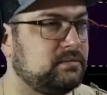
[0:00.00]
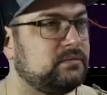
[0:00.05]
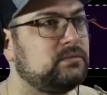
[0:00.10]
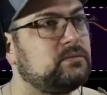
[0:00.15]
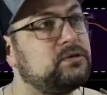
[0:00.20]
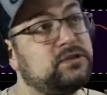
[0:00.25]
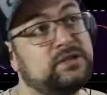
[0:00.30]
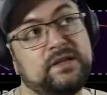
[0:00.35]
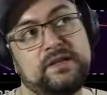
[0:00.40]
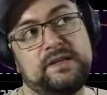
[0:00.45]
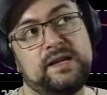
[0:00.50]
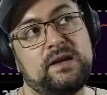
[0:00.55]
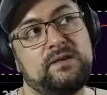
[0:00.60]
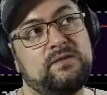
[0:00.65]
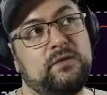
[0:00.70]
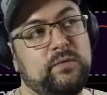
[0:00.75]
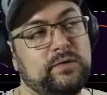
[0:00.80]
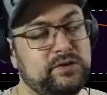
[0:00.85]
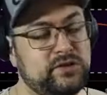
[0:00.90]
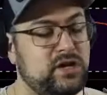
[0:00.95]
We're still in down
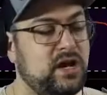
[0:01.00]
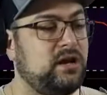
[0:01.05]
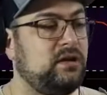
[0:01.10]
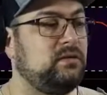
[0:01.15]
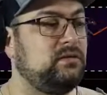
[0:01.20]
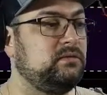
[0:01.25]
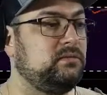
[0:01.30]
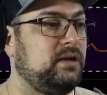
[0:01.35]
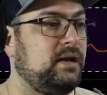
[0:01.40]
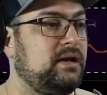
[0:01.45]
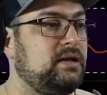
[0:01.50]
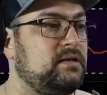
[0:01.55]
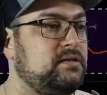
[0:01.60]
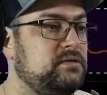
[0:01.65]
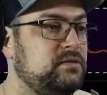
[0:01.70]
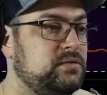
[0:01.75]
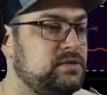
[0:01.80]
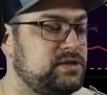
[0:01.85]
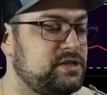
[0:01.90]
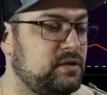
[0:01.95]
sloping channel, right?
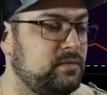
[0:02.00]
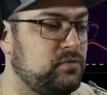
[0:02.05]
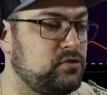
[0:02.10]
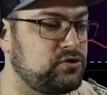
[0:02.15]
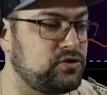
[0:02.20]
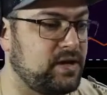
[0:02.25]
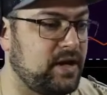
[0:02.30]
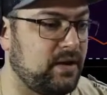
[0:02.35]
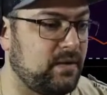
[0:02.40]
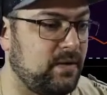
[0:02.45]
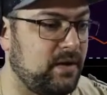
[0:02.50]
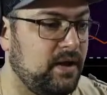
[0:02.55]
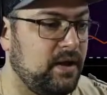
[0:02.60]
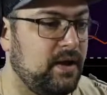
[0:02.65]
So we're still pushing down.